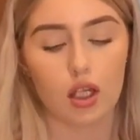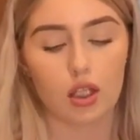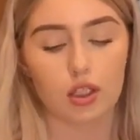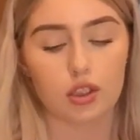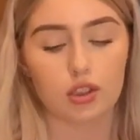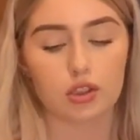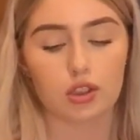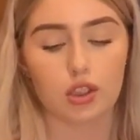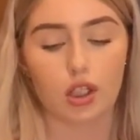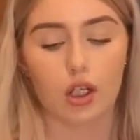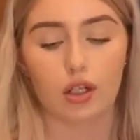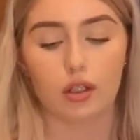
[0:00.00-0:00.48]

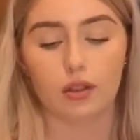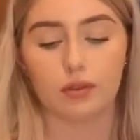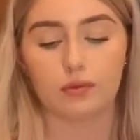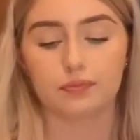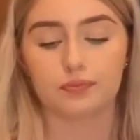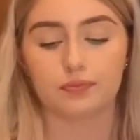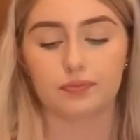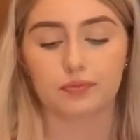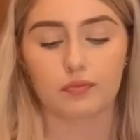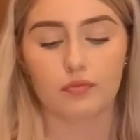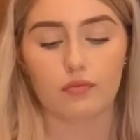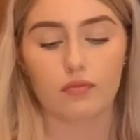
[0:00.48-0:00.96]
So
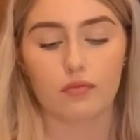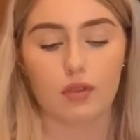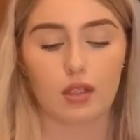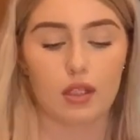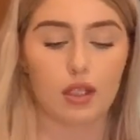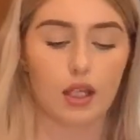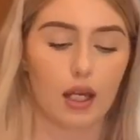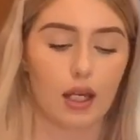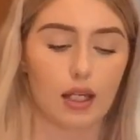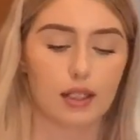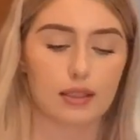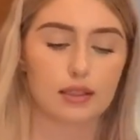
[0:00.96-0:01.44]

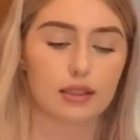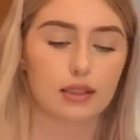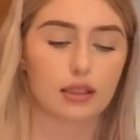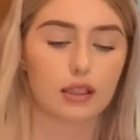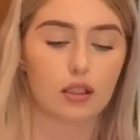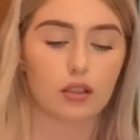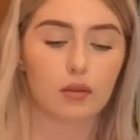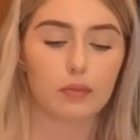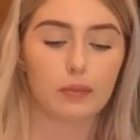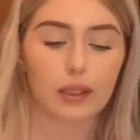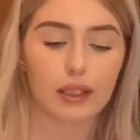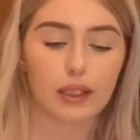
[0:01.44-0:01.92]
yeah, it's a
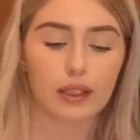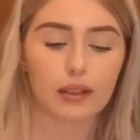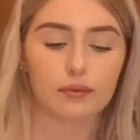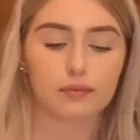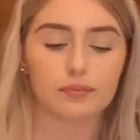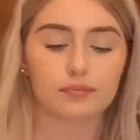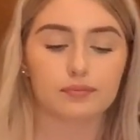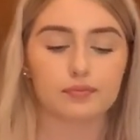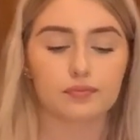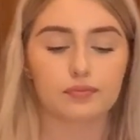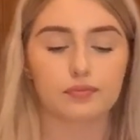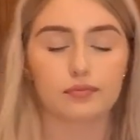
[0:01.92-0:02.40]
little bit
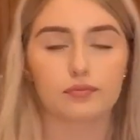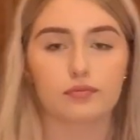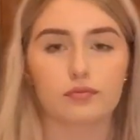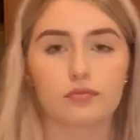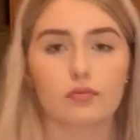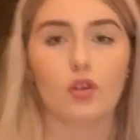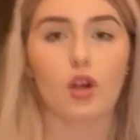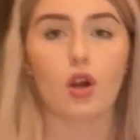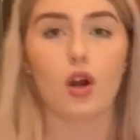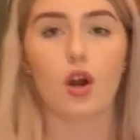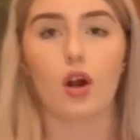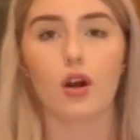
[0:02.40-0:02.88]

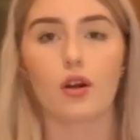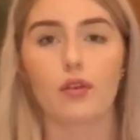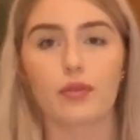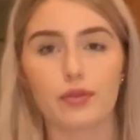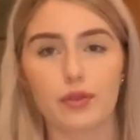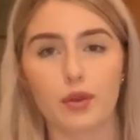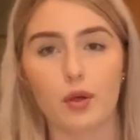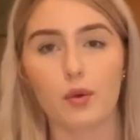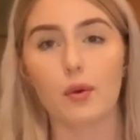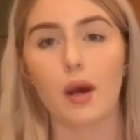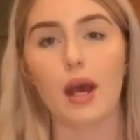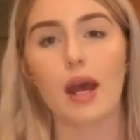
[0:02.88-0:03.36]

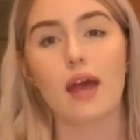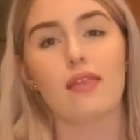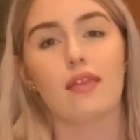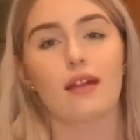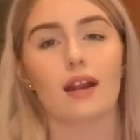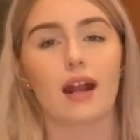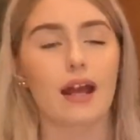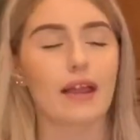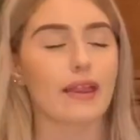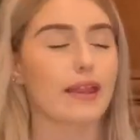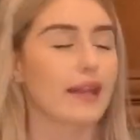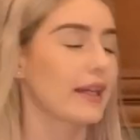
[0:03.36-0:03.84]
the way that
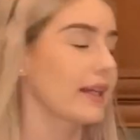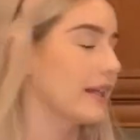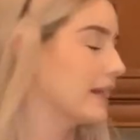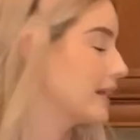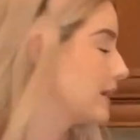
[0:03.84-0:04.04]
I like